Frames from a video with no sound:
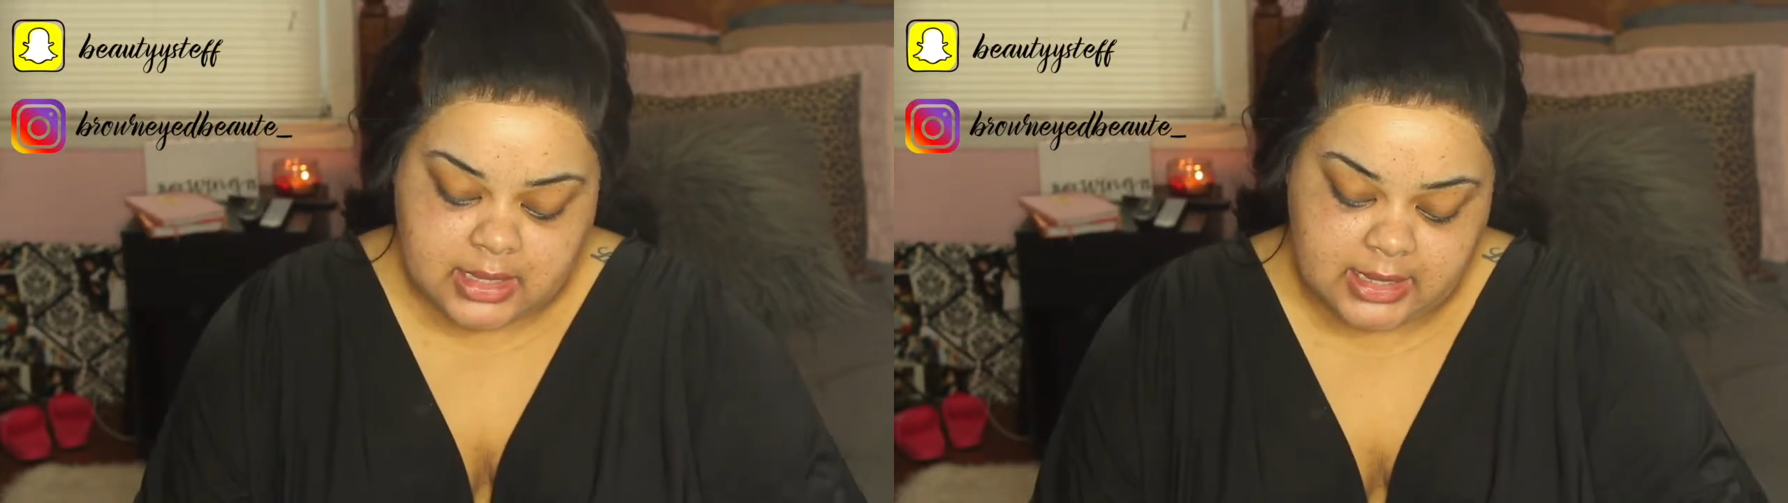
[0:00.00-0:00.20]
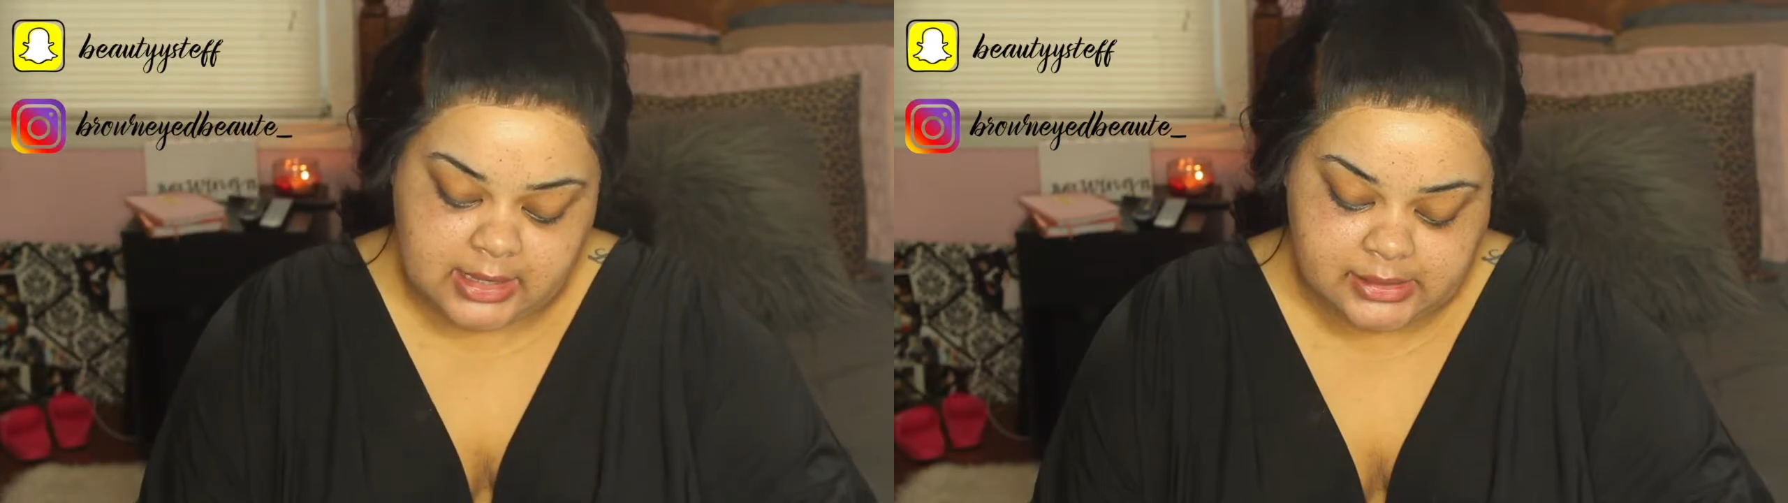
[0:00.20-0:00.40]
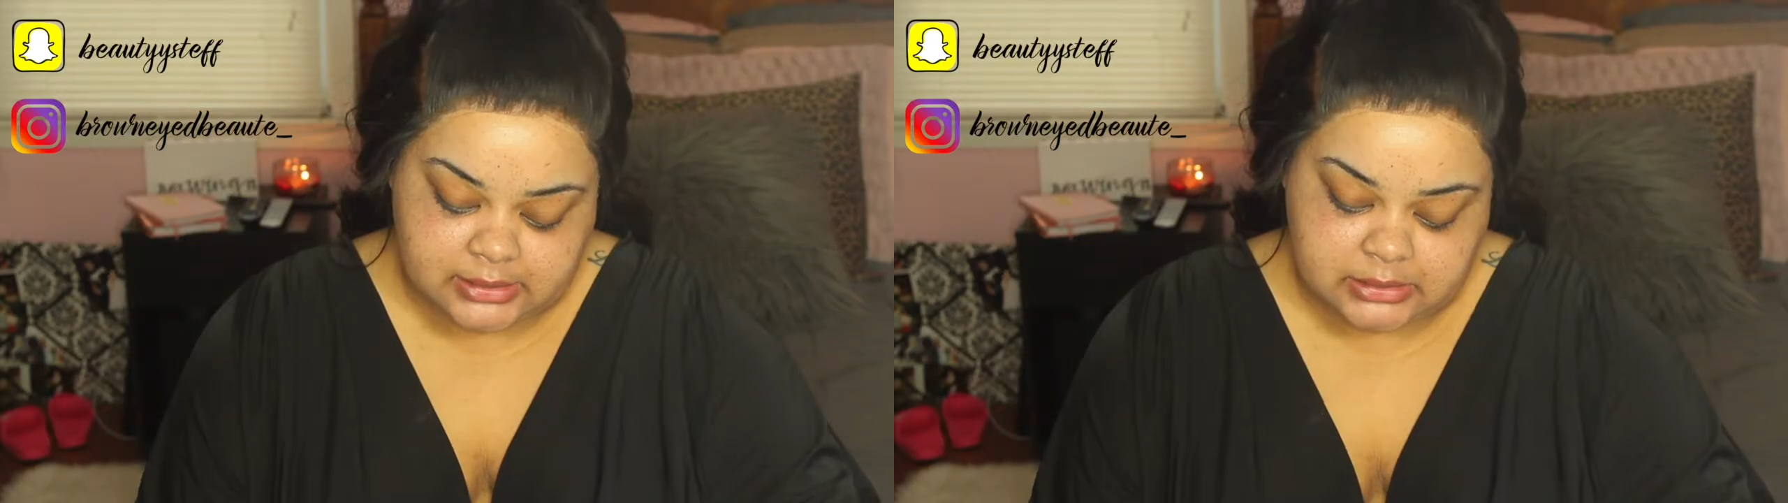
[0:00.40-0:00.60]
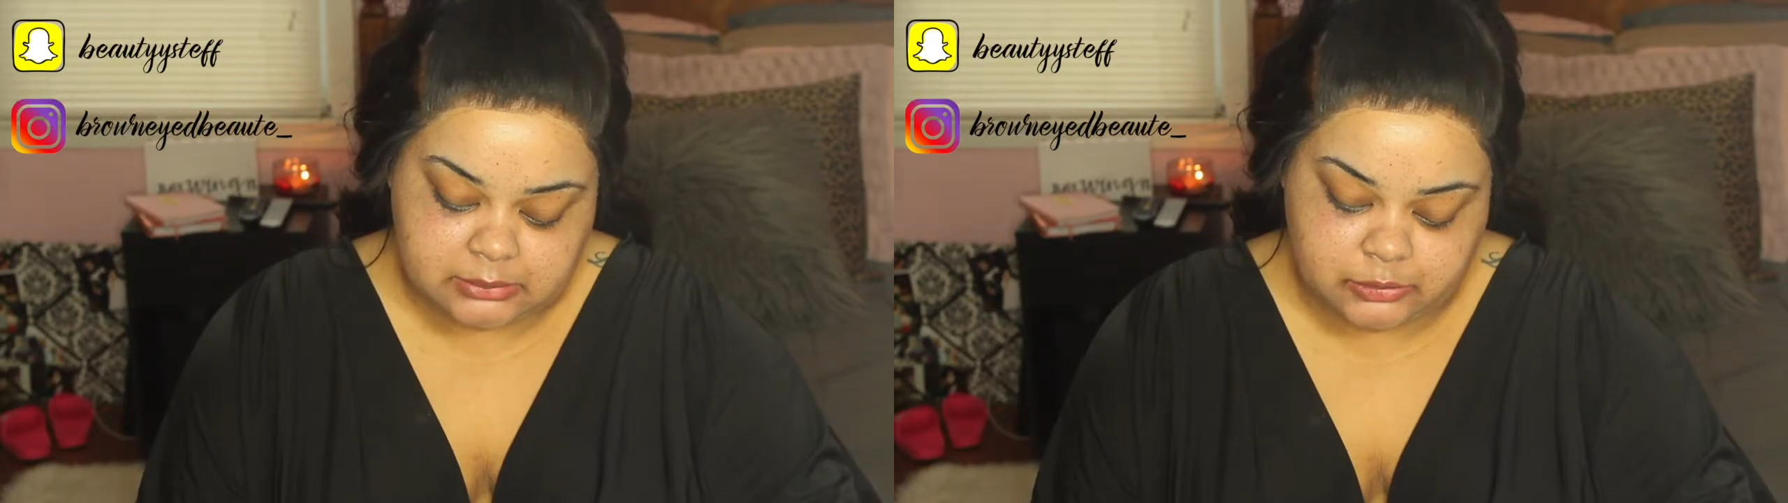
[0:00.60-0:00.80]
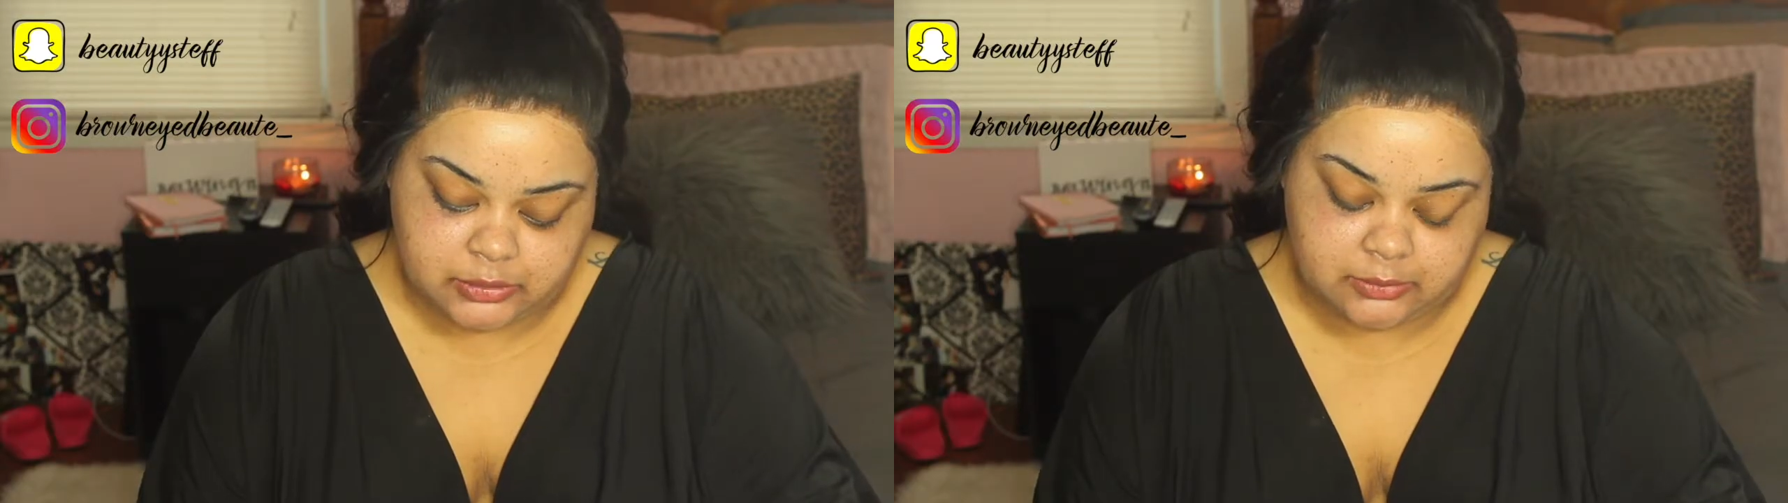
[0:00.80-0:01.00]
and
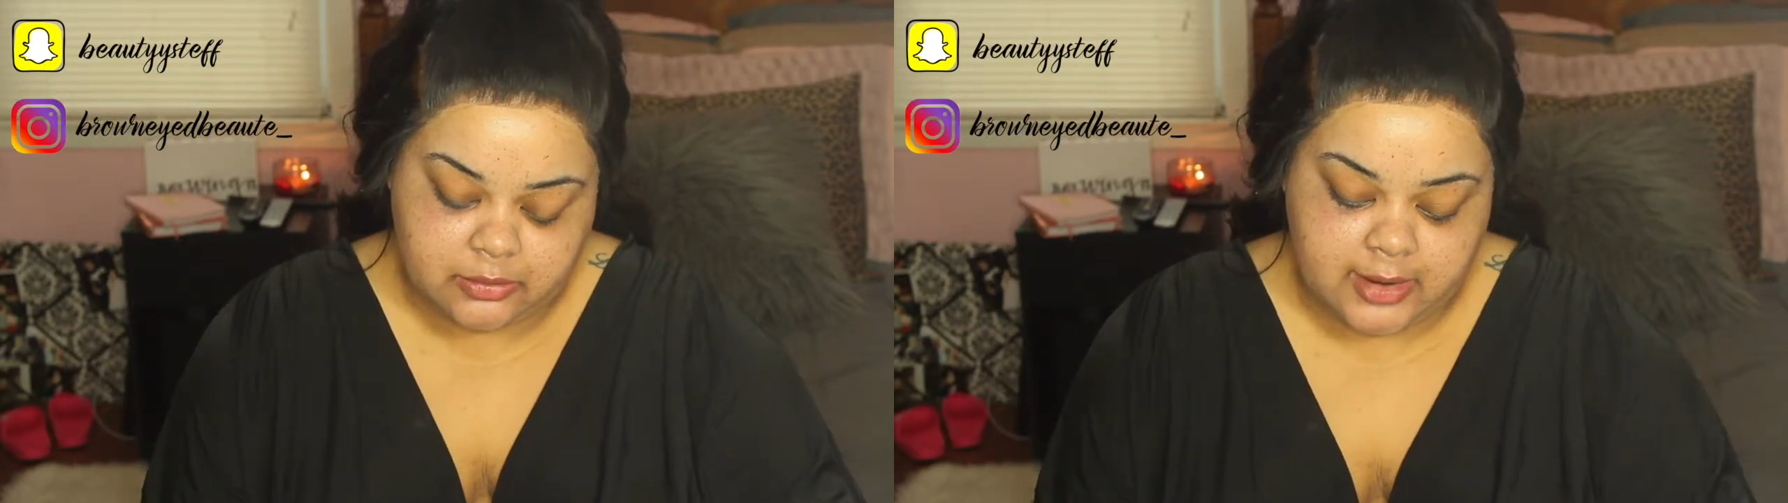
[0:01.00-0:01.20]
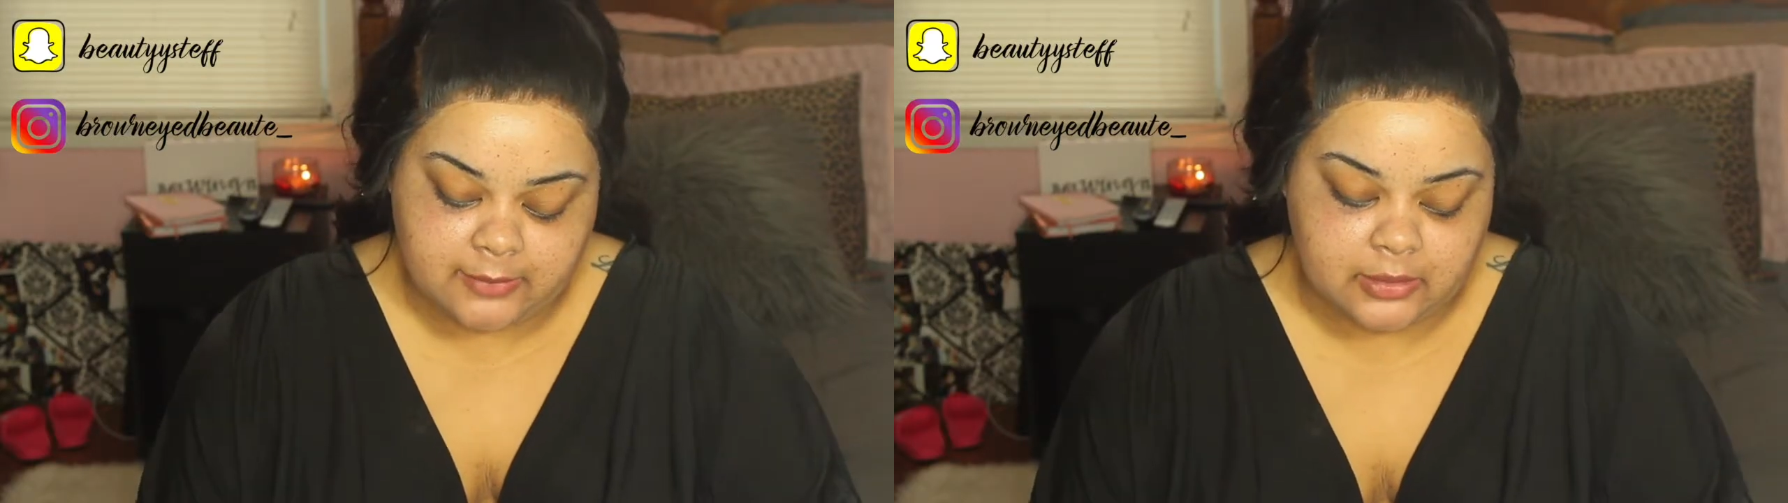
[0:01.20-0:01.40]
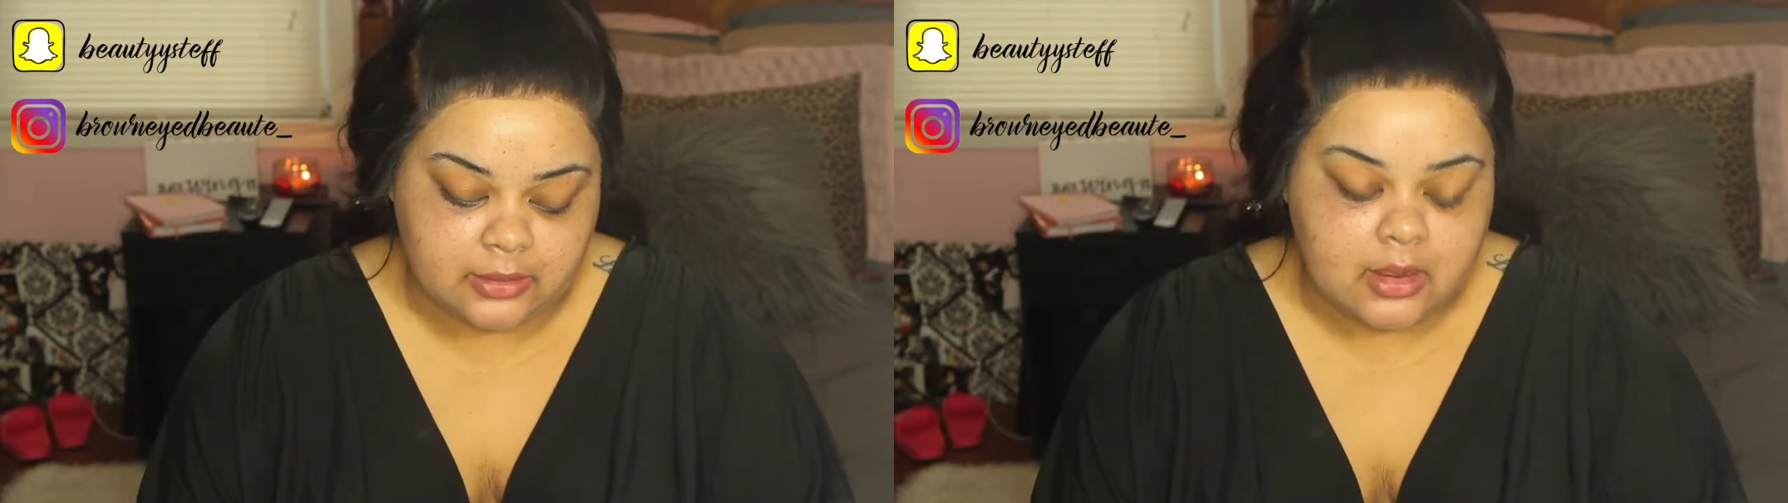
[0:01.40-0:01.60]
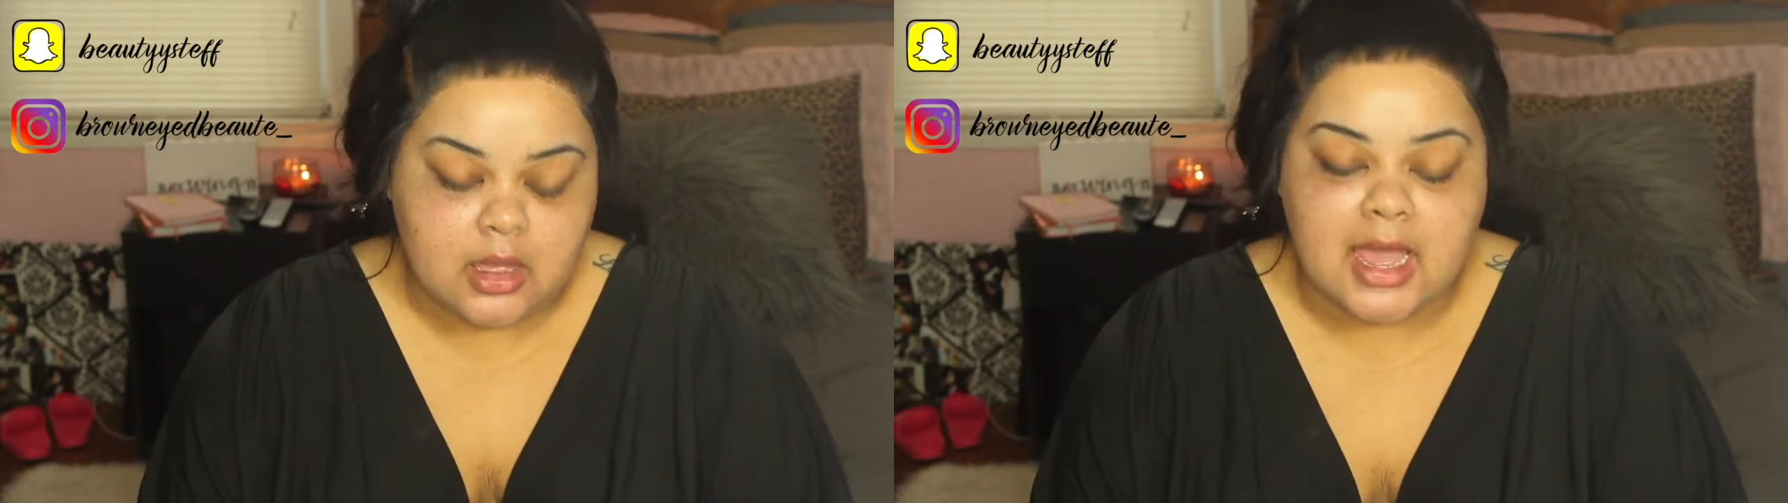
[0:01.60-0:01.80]
smoothing primer.